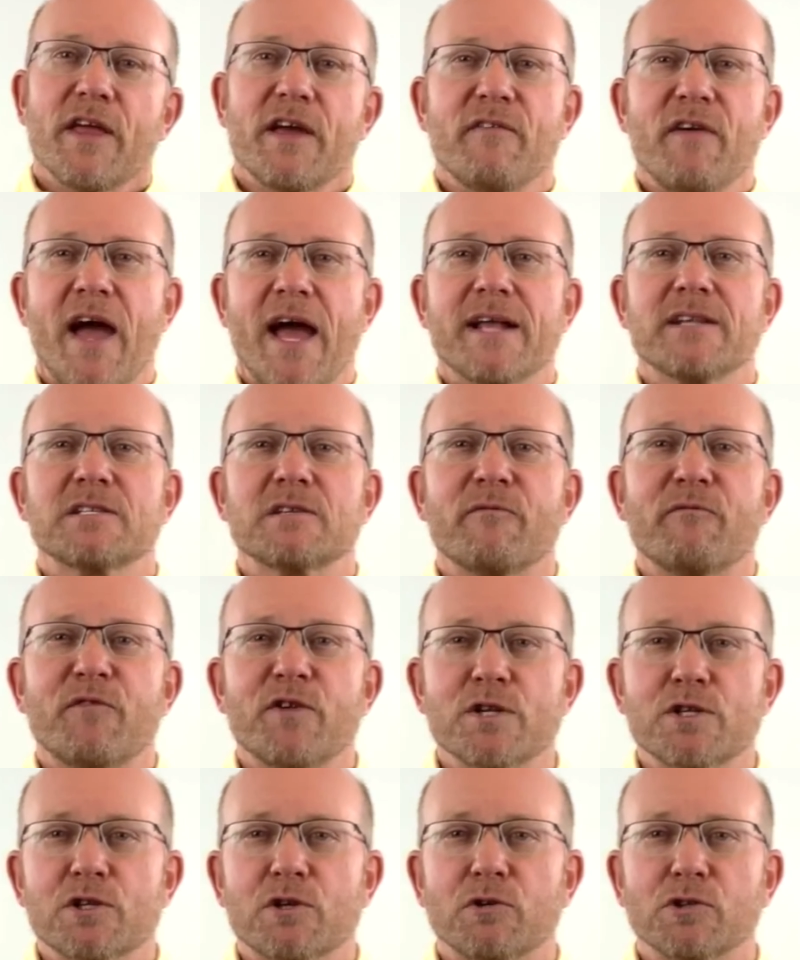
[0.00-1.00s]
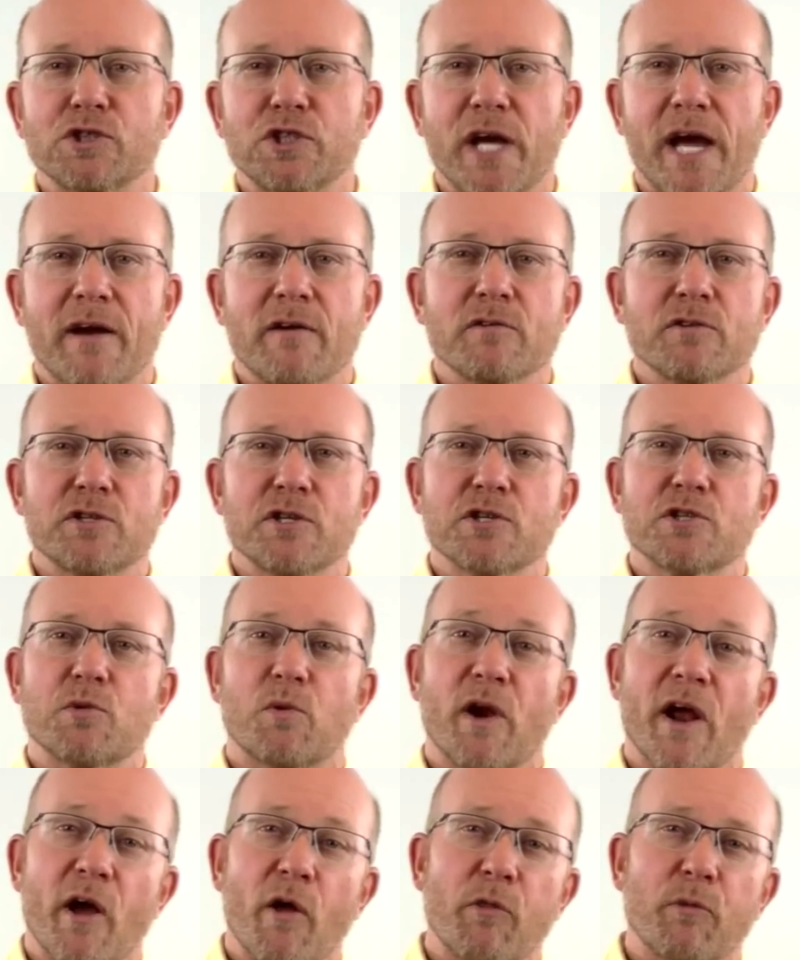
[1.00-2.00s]
they've had some physical challenges
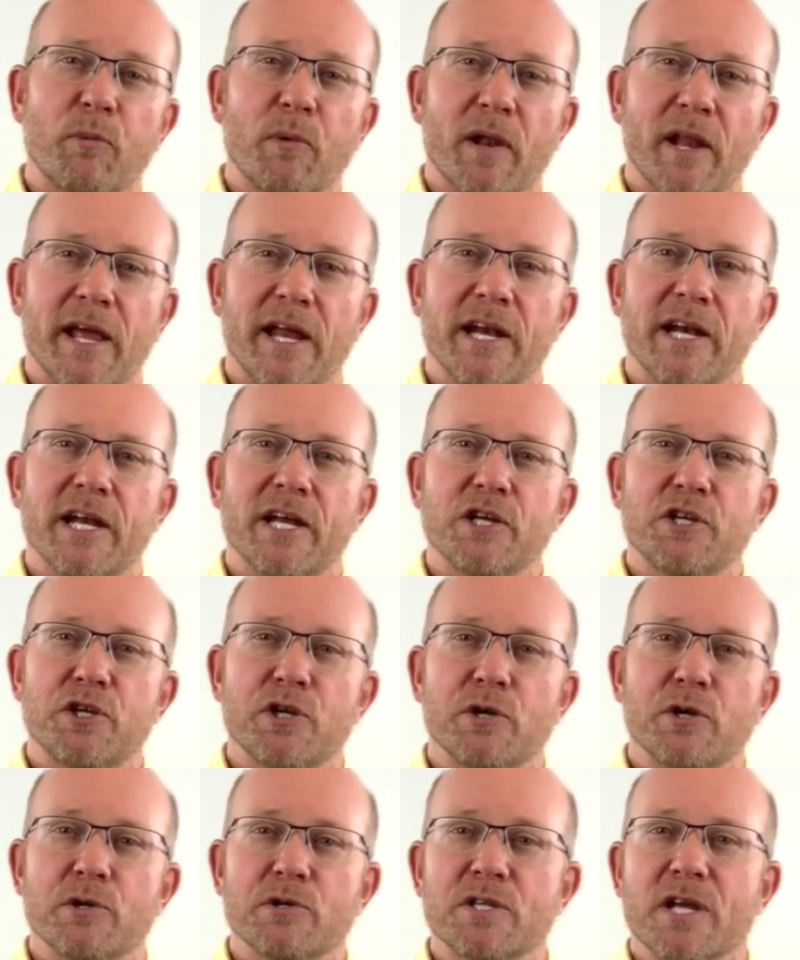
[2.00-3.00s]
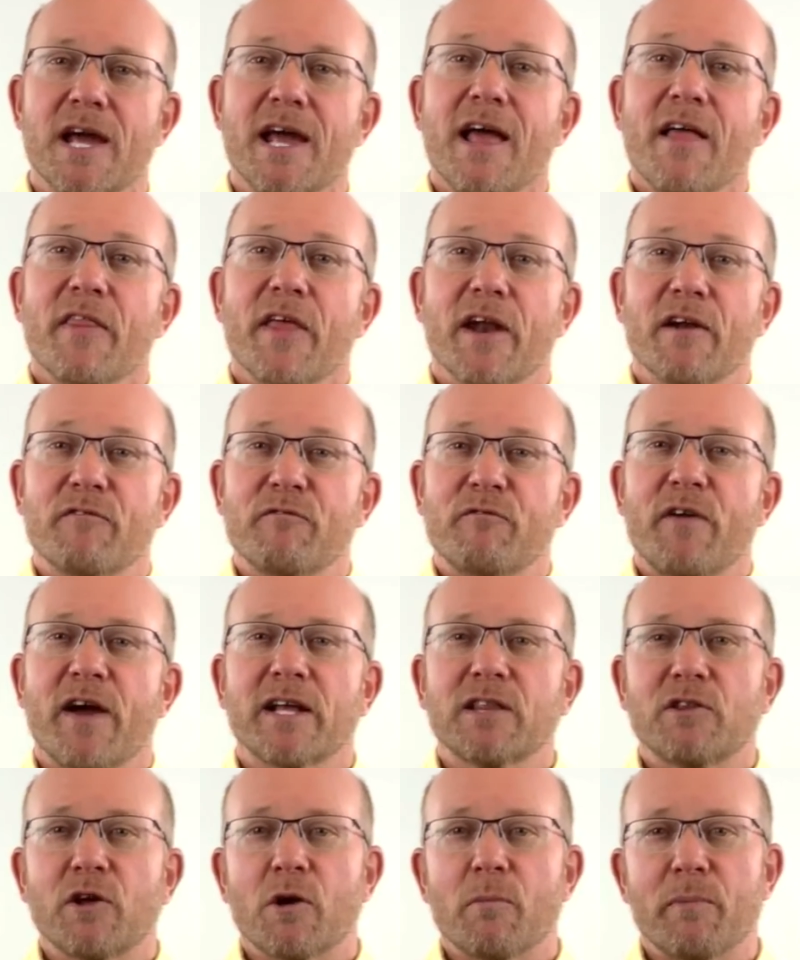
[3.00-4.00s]
or health-related issues that
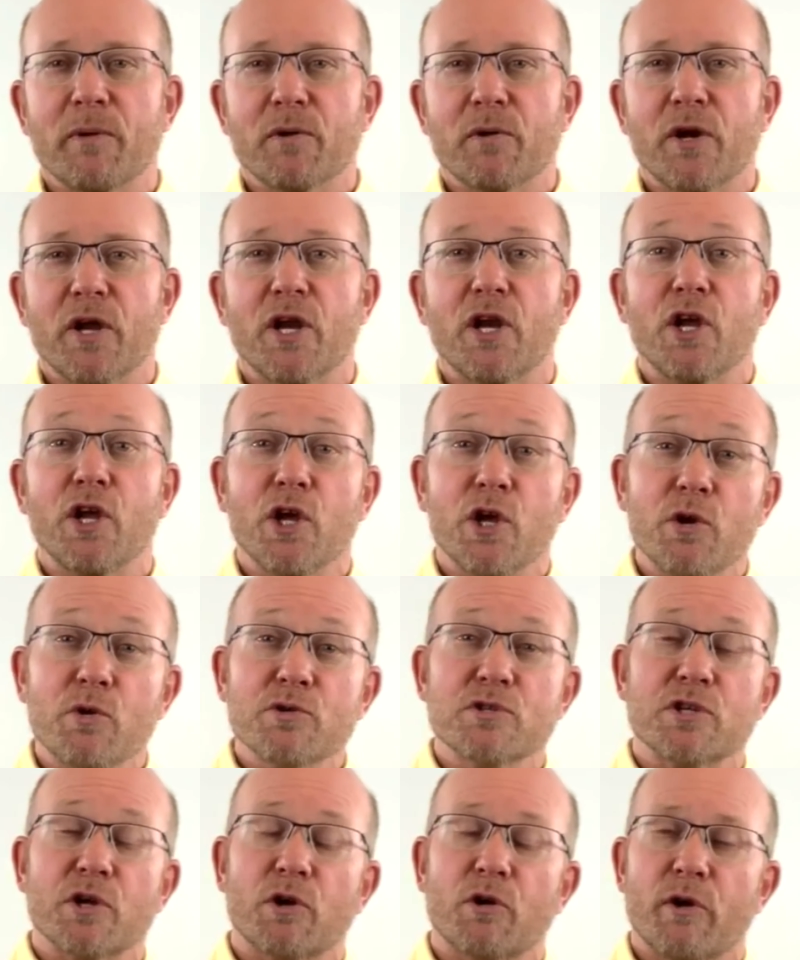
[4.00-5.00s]
affect their ability to use their